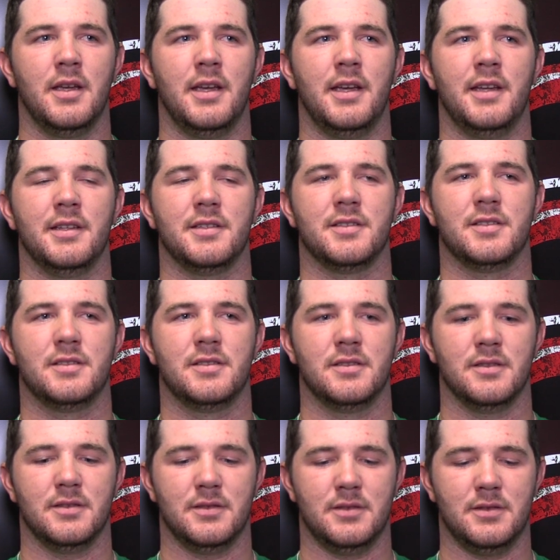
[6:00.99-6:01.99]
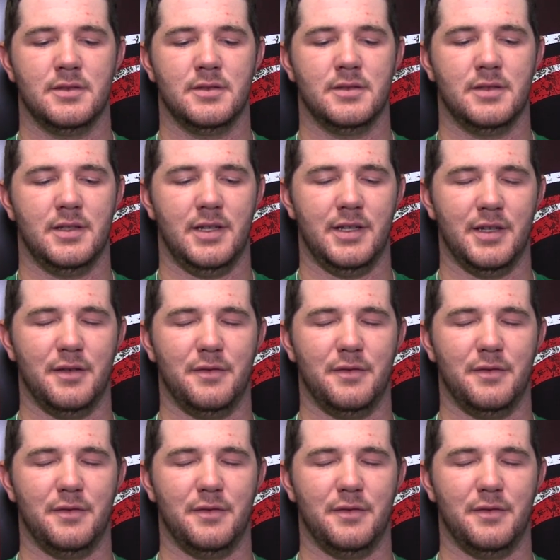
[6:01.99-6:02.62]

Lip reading: It's an